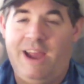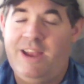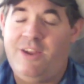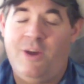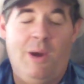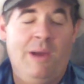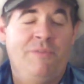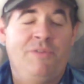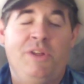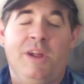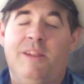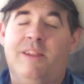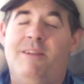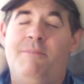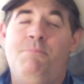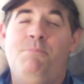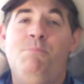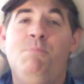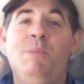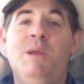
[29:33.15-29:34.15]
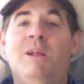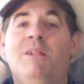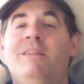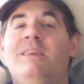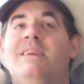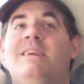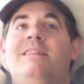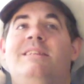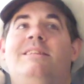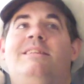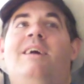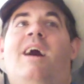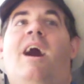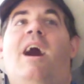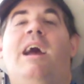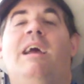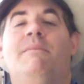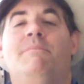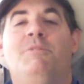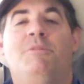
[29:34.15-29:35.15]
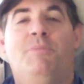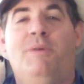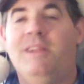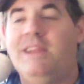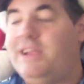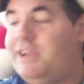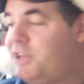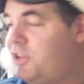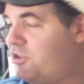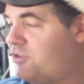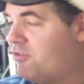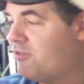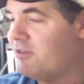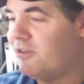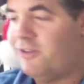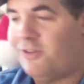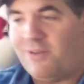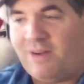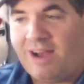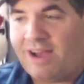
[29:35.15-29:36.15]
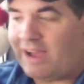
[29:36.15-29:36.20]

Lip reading: I know I've said it a million times, but it's true.